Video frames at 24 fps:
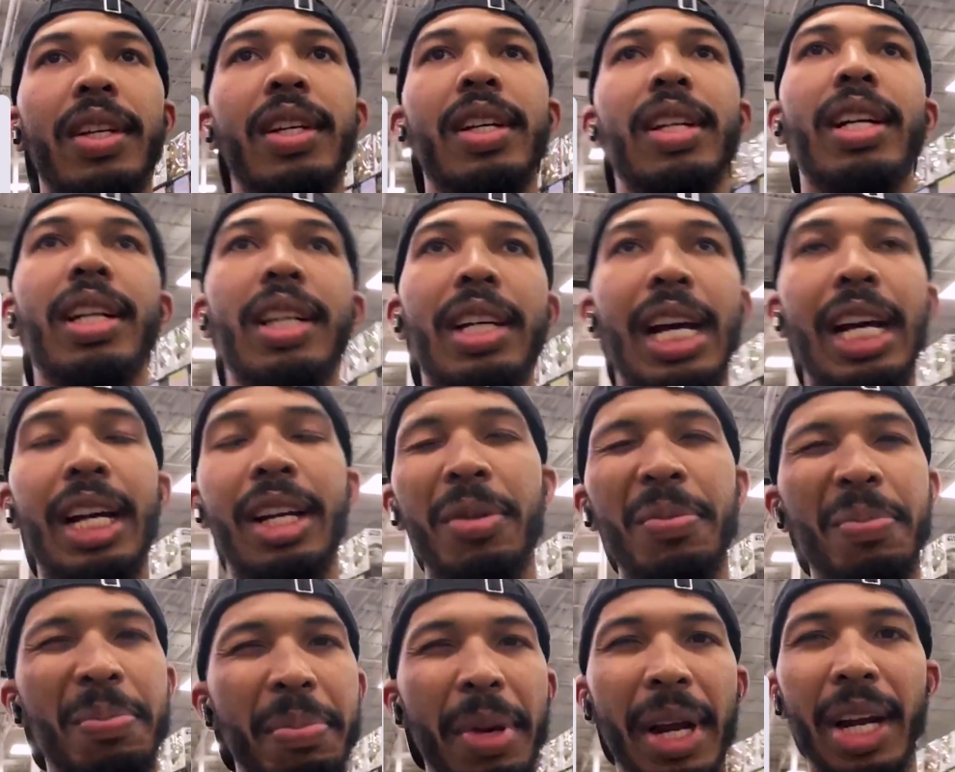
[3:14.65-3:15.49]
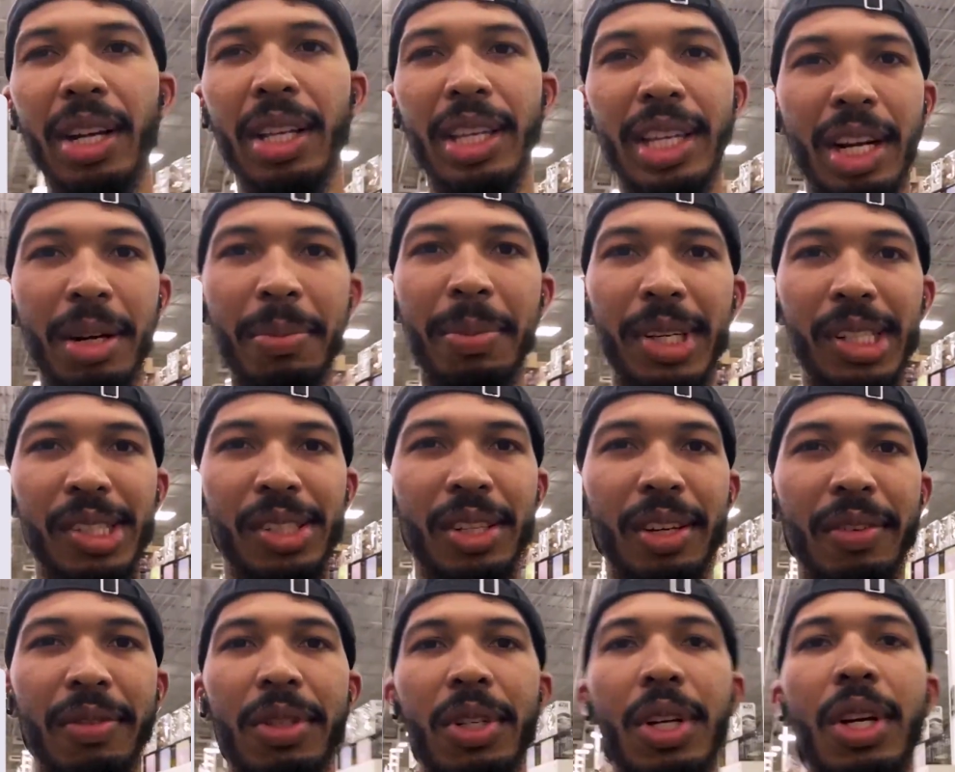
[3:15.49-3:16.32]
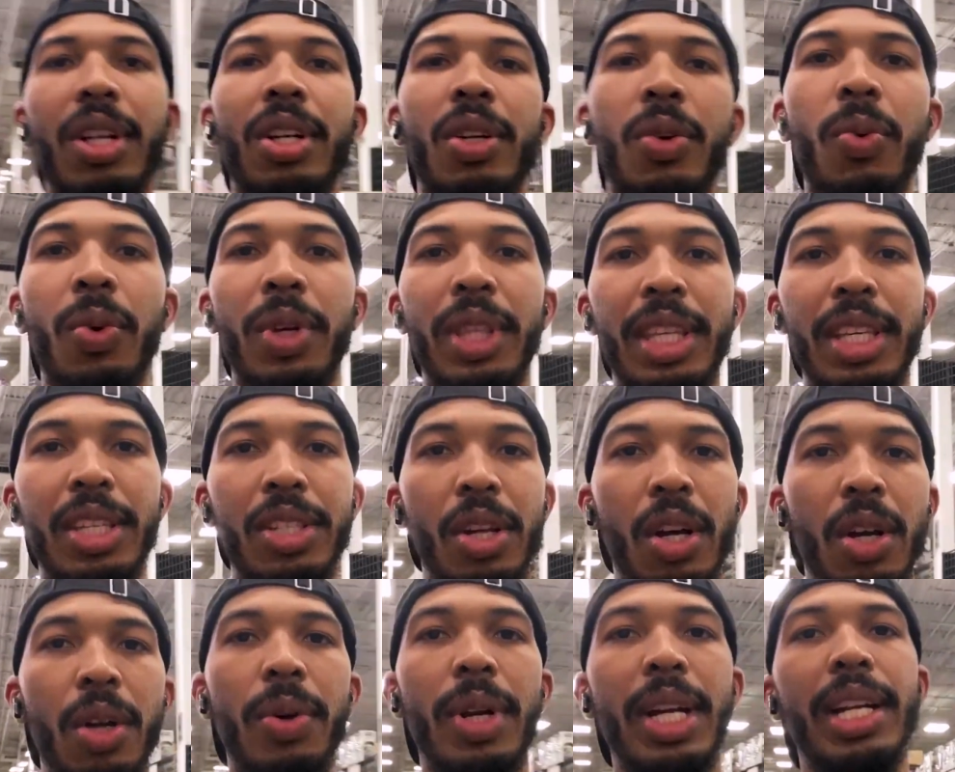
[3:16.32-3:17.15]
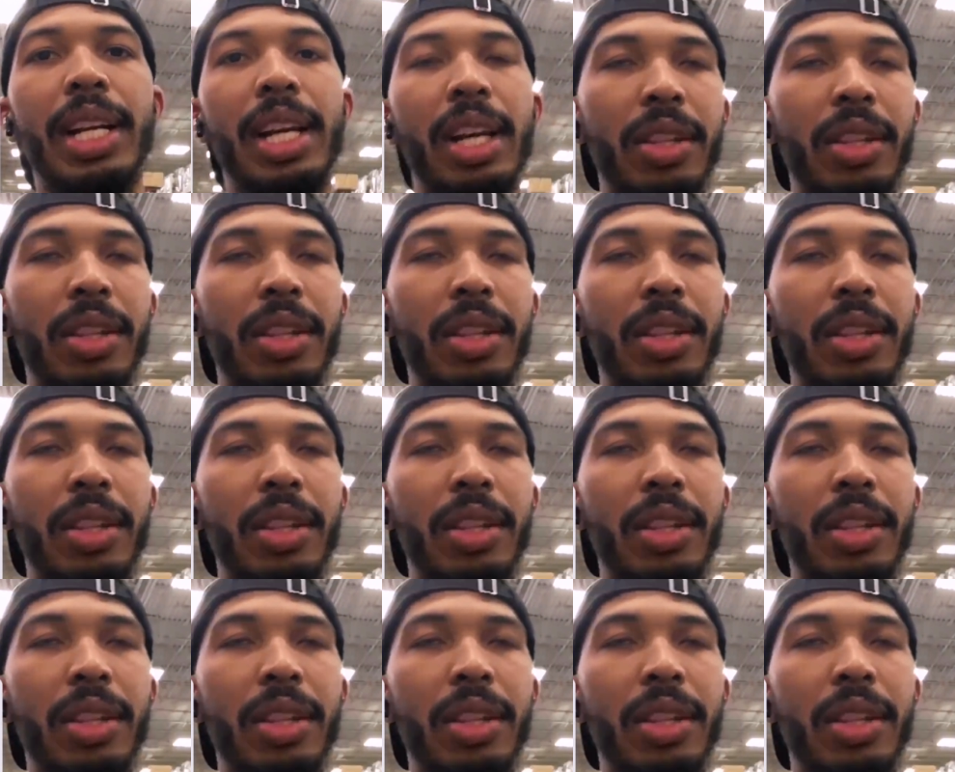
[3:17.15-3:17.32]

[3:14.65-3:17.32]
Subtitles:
I can barely hear myself talk with these on right now.